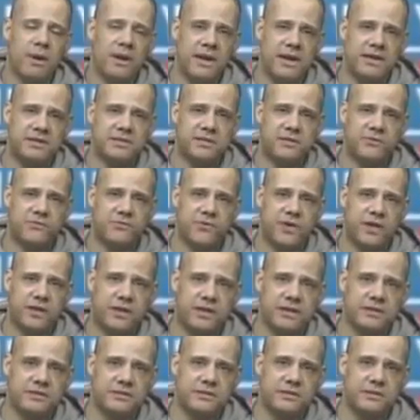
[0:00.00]
it's the
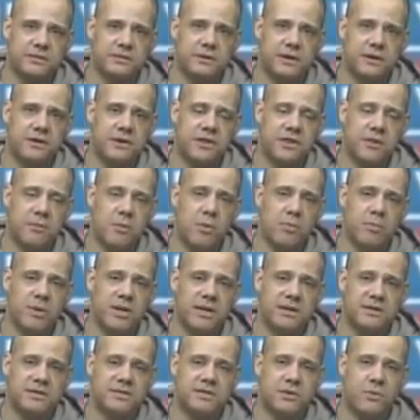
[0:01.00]
Phillies, another moment
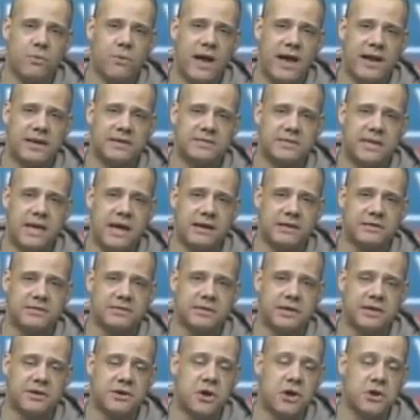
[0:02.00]
it's the White Sox,
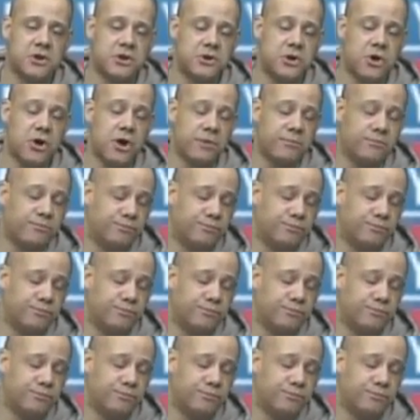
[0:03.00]
and on and on.